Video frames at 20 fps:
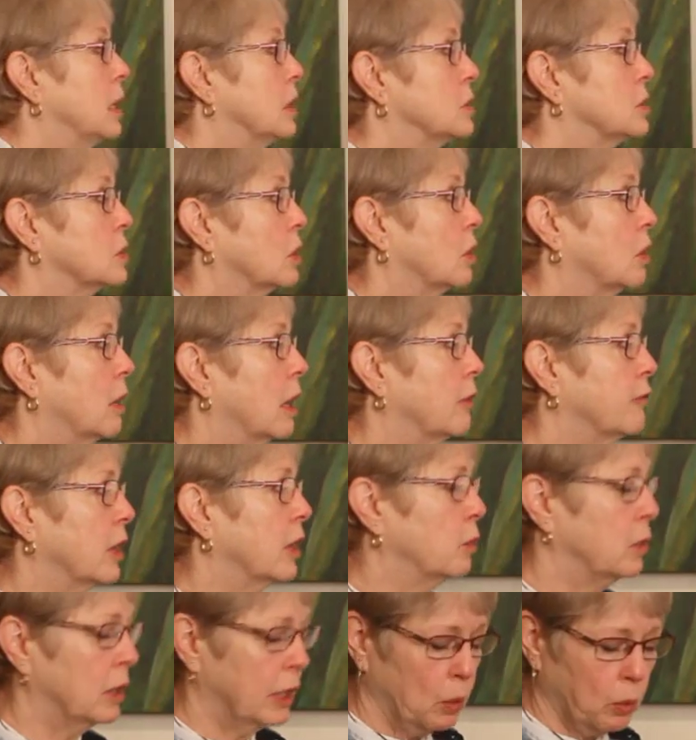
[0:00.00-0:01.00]
So if I
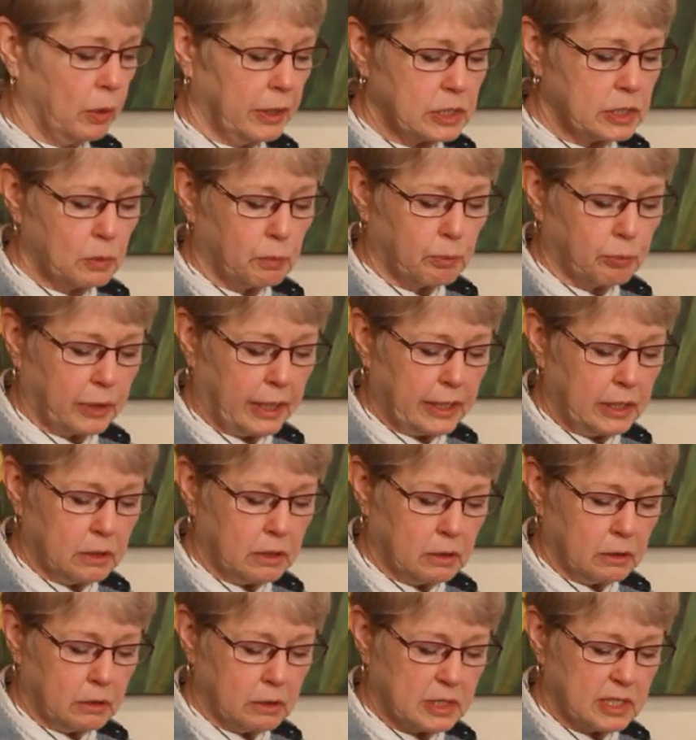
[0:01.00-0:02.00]
really want to
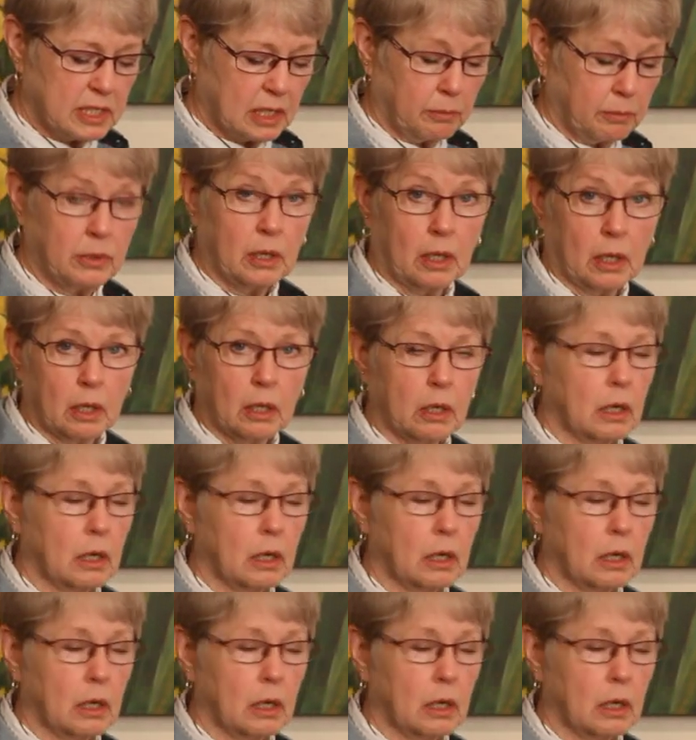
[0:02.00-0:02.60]
brighten something,